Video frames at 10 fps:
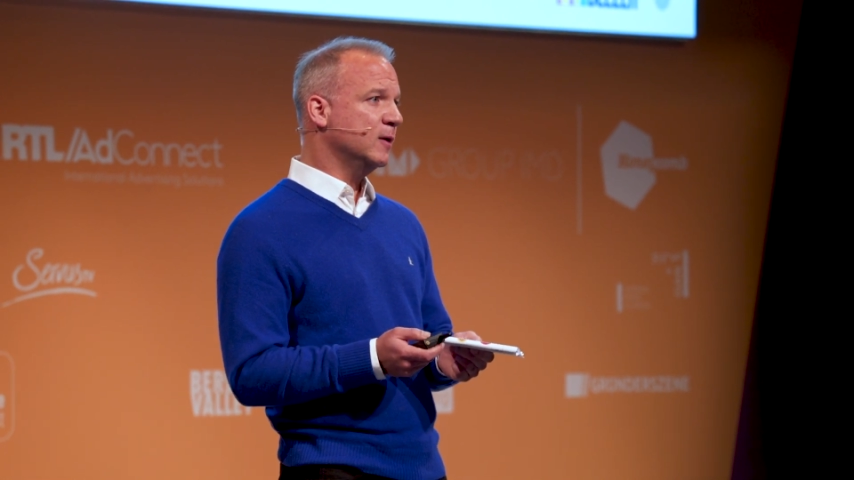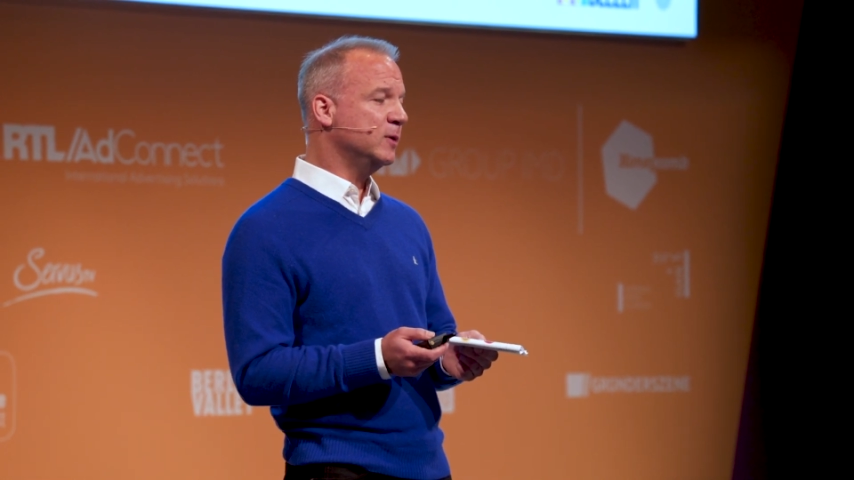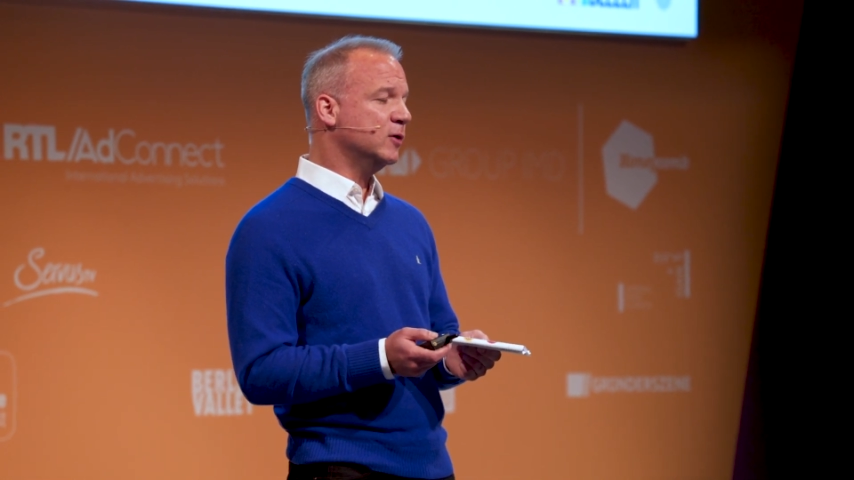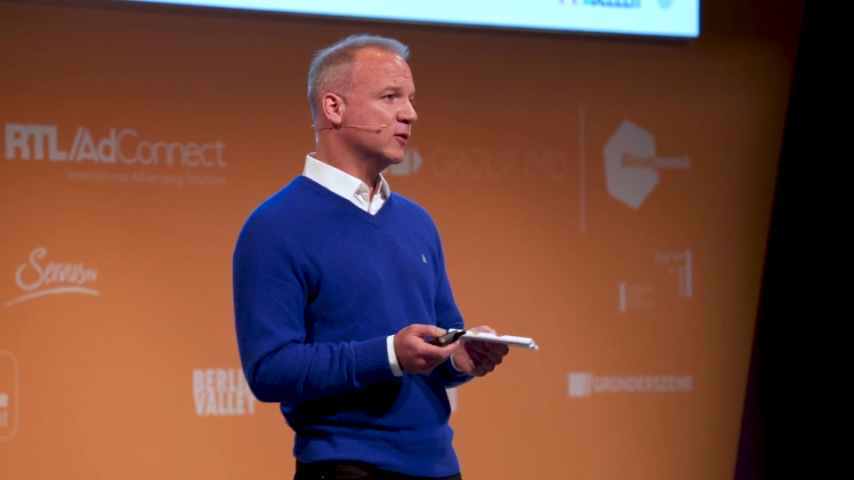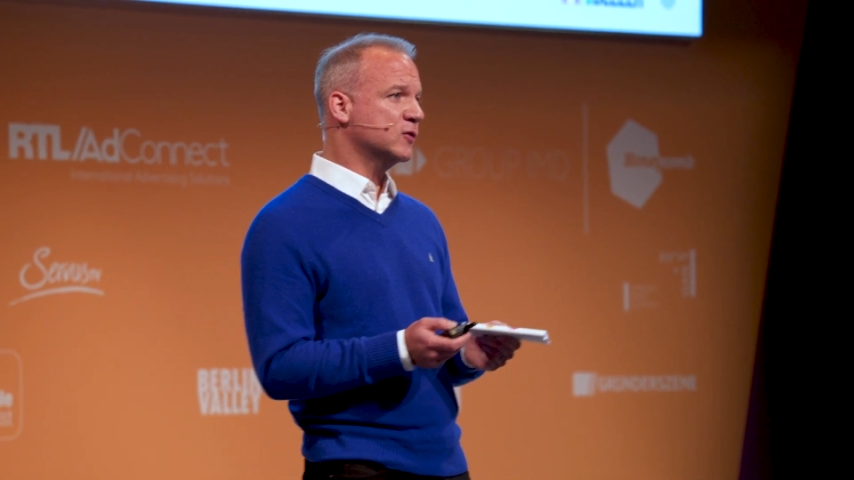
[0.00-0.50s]

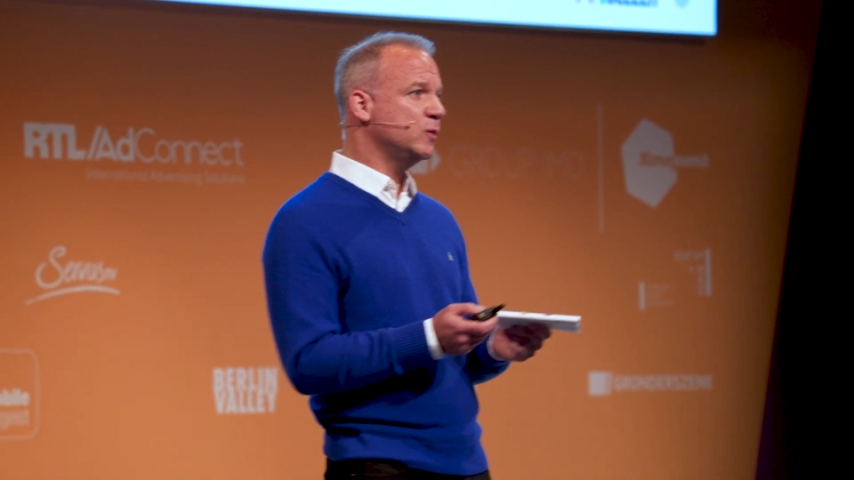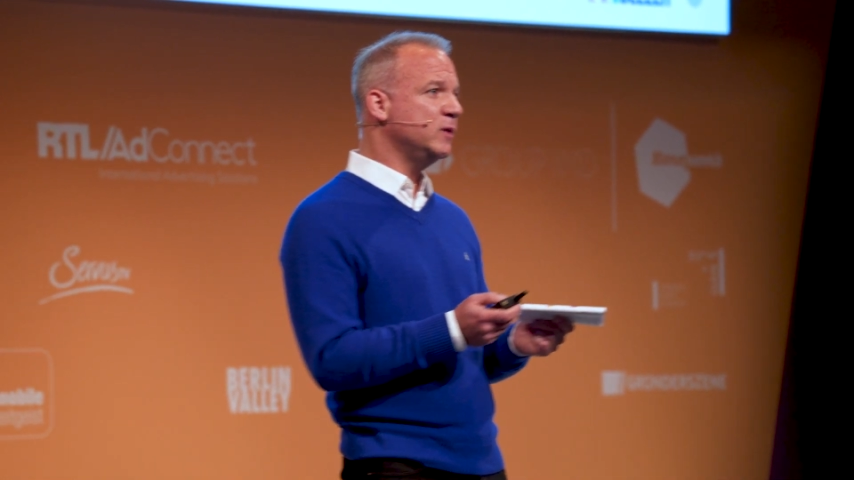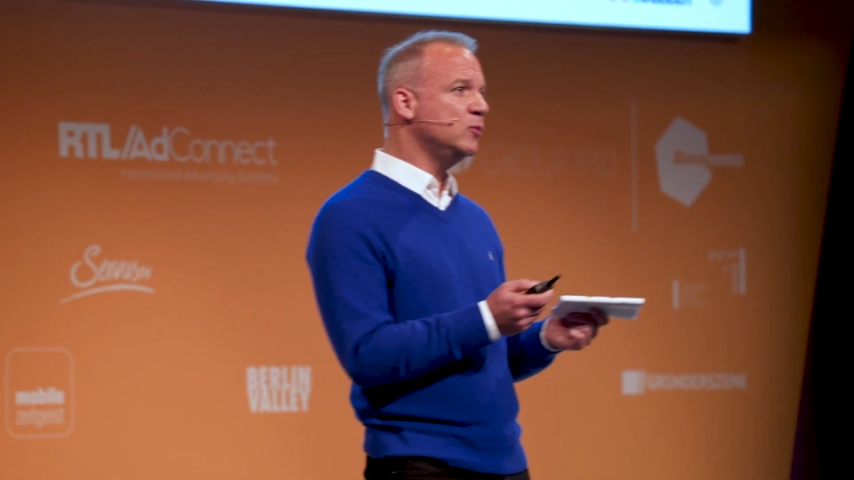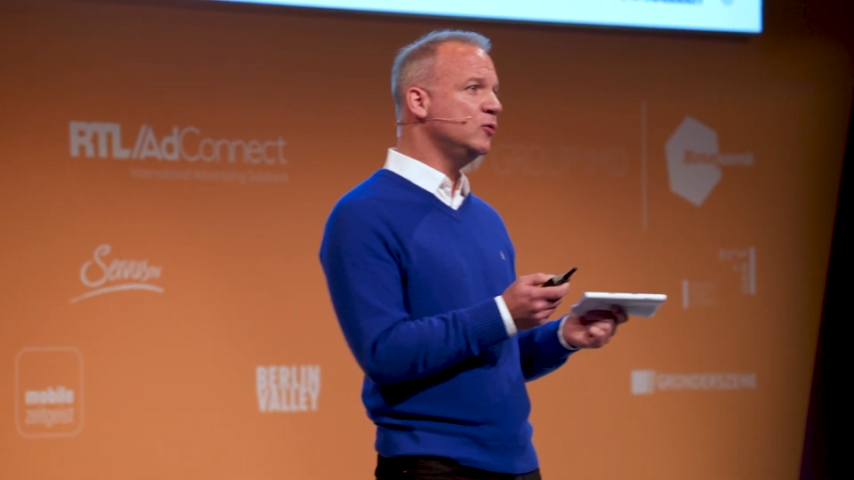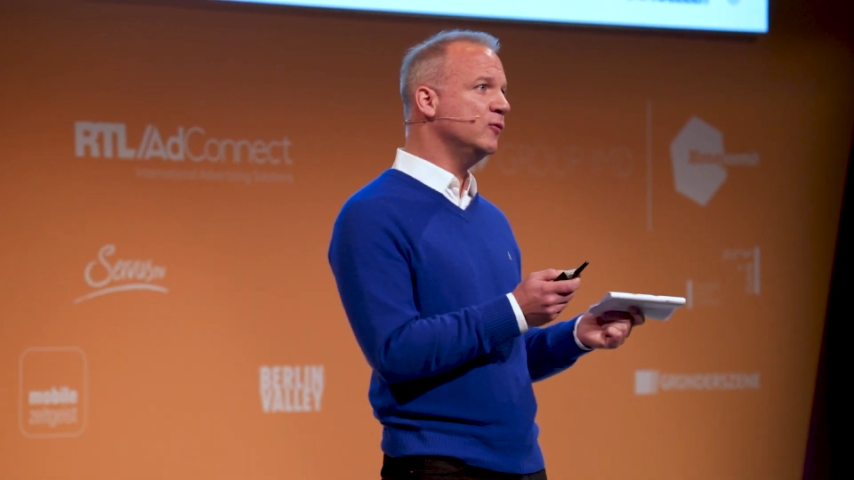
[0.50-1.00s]
because
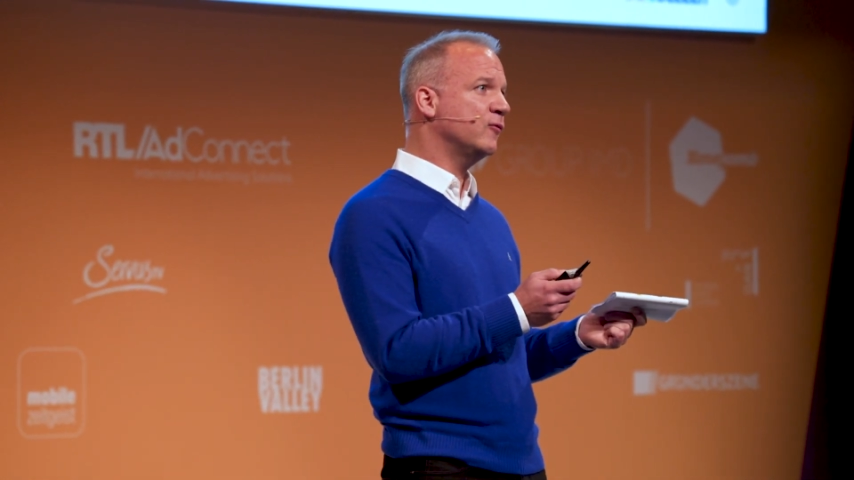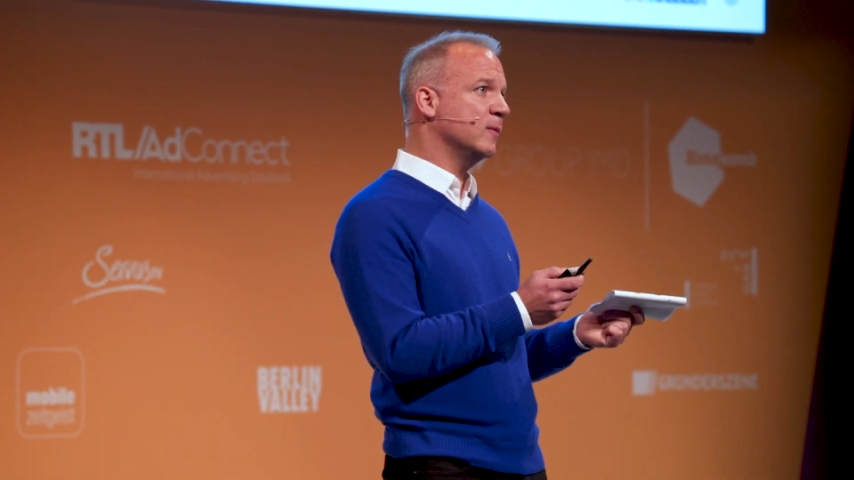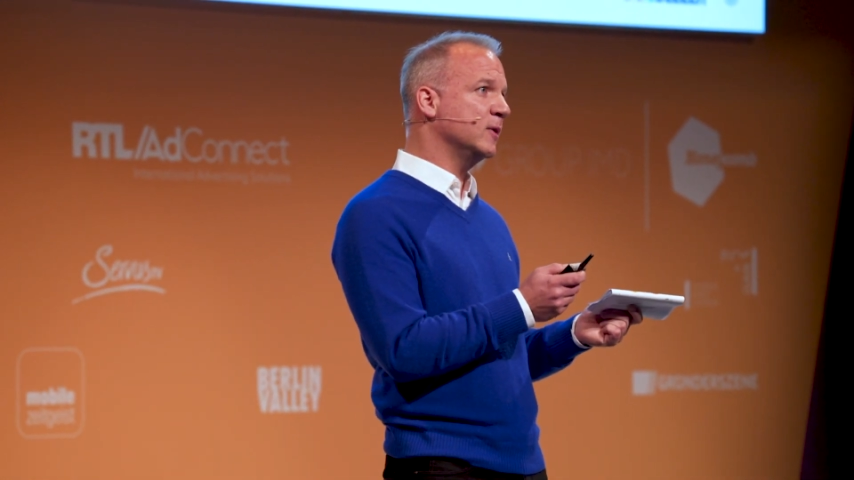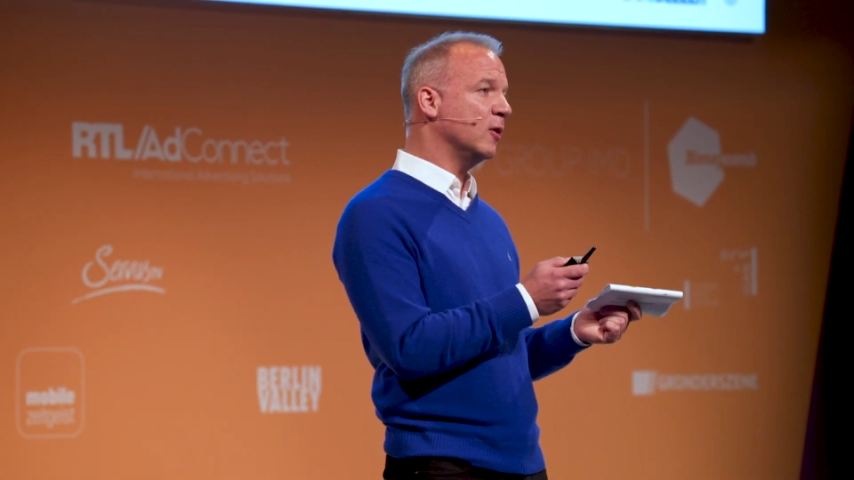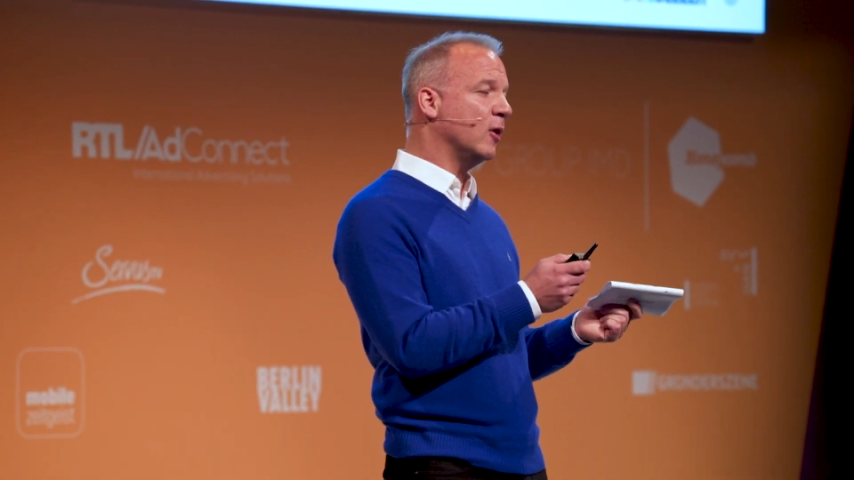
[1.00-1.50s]
we move
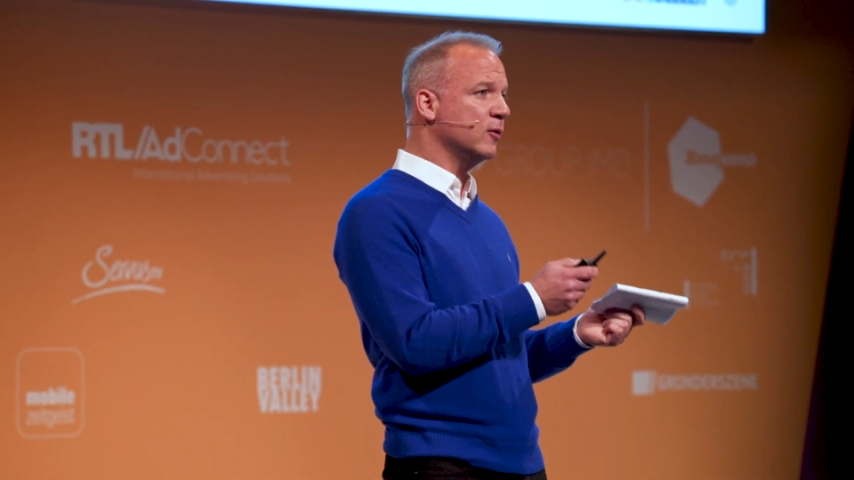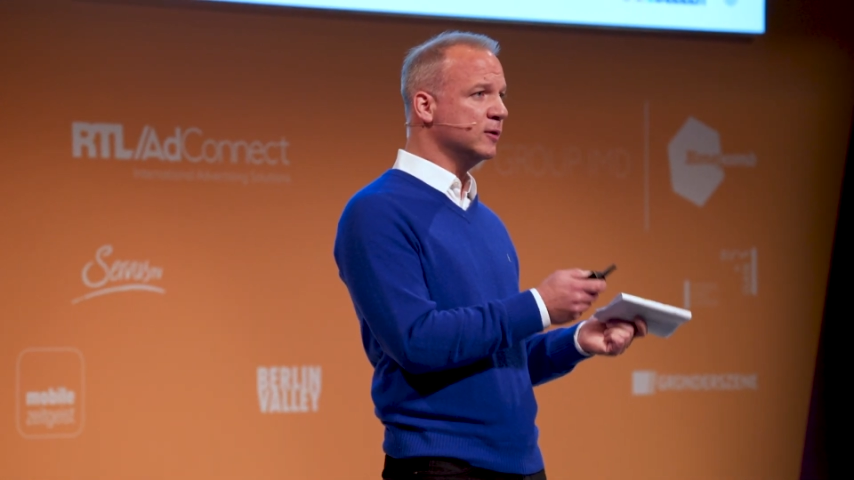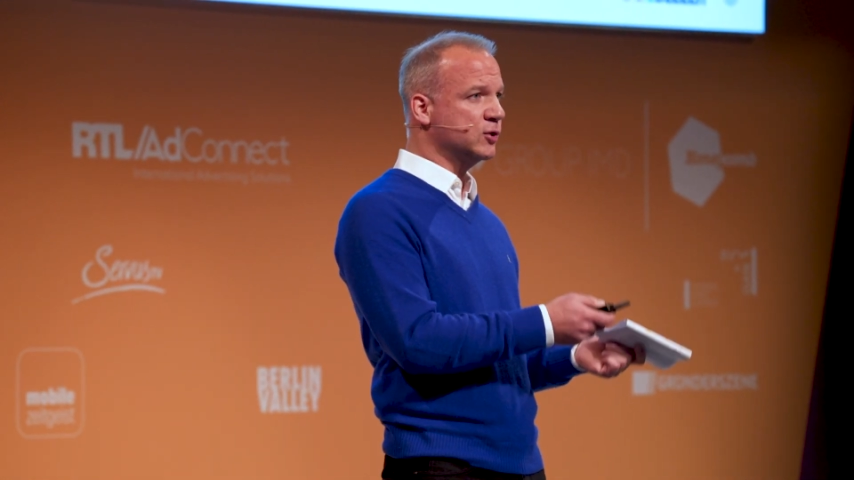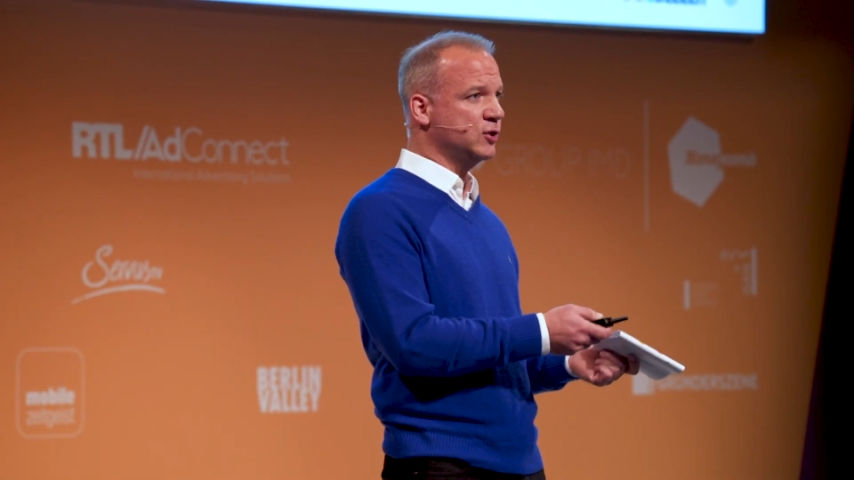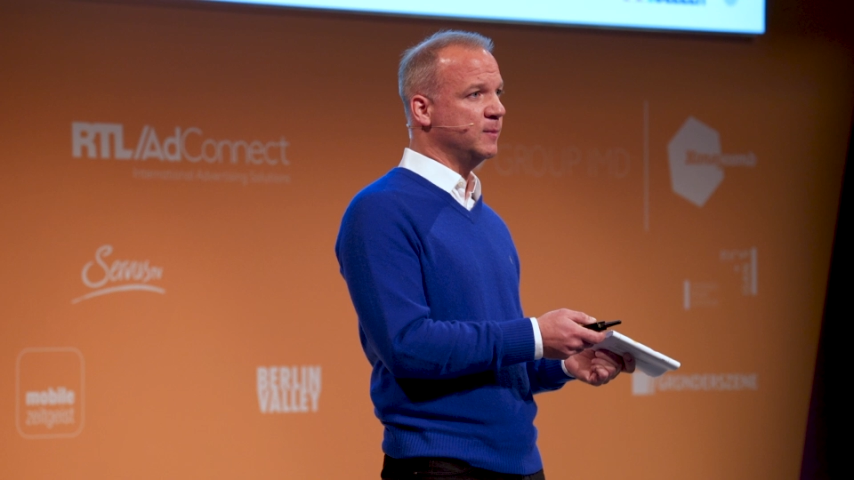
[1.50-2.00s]
from an
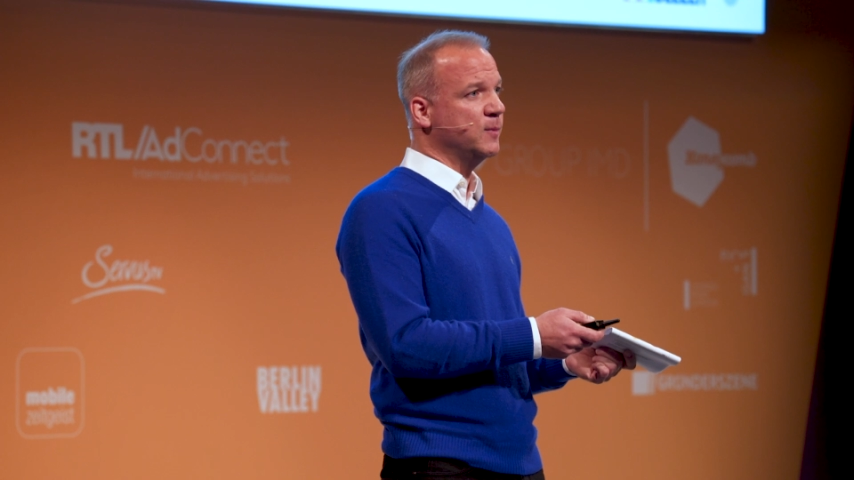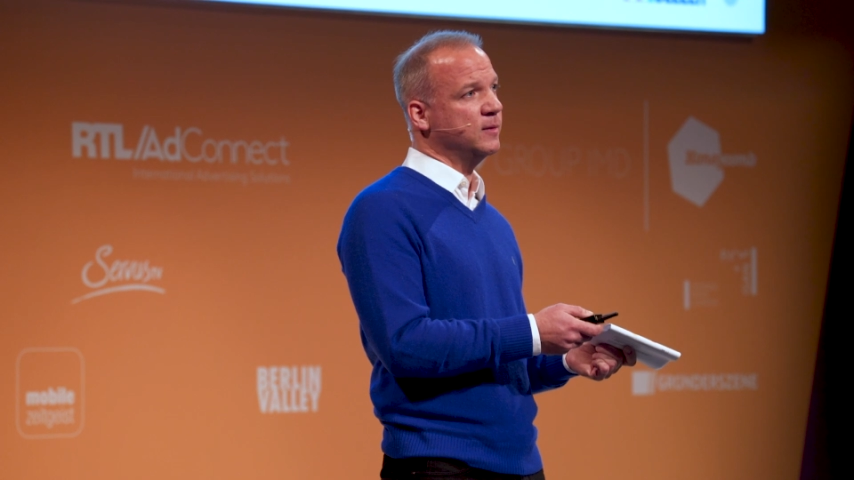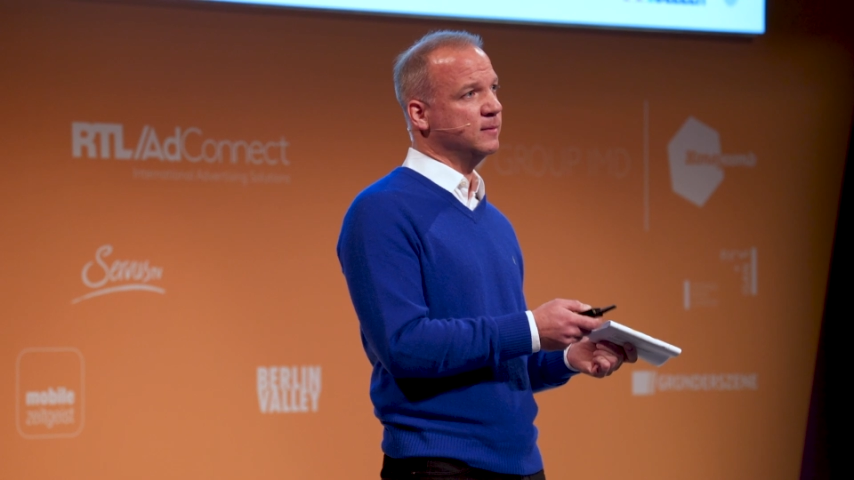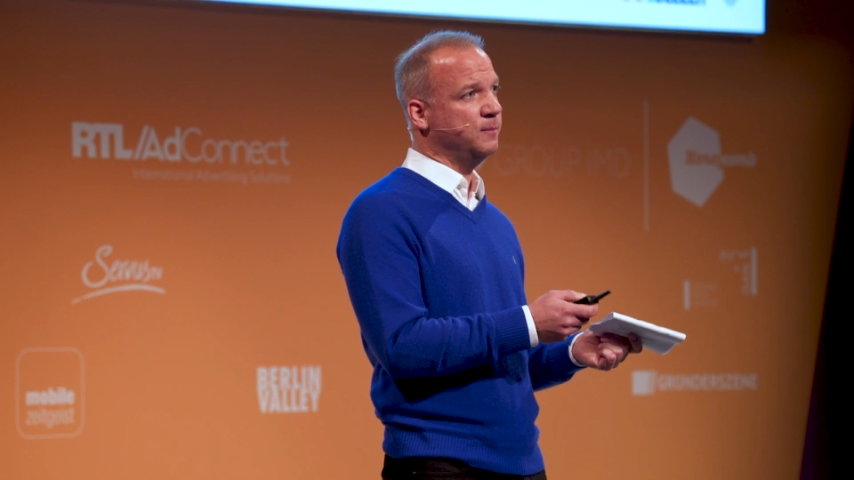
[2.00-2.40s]
ownership